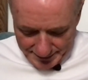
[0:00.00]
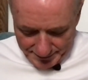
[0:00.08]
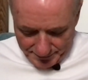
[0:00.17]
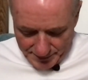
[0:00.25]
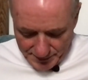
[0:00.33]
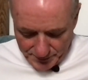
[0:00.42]

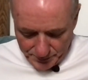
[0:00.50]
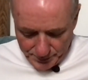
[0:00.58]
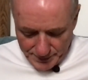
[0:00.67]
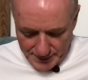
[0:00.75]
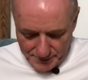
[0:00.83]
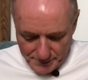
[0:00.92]
was
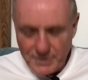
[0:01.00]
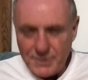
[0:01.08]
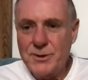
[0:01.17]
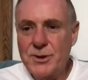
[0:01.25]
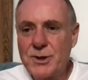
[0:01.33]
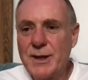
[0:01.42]
pretty
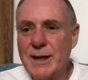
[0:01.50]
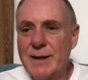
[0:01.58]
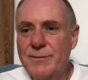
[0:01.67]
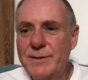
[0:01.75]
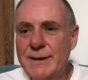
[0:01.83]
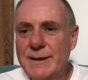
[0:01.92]
much
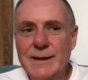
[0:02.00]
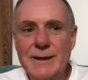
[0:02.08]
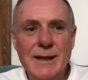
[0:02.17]
everything